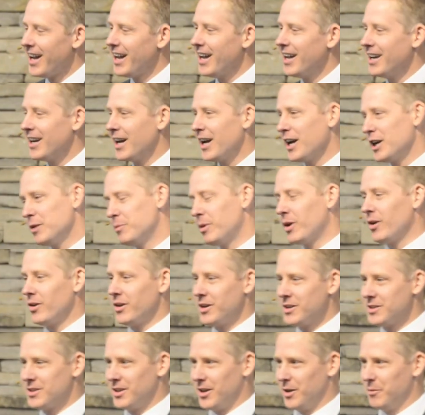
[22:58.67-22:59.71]
And I had to
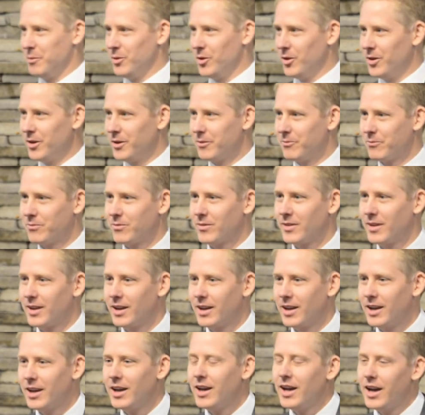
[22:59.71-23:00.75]
borrow his lawnmower.
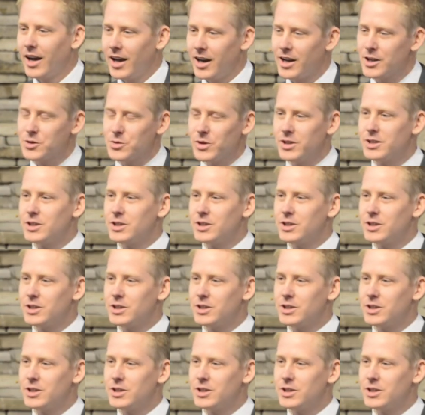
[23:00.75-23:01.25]
And as we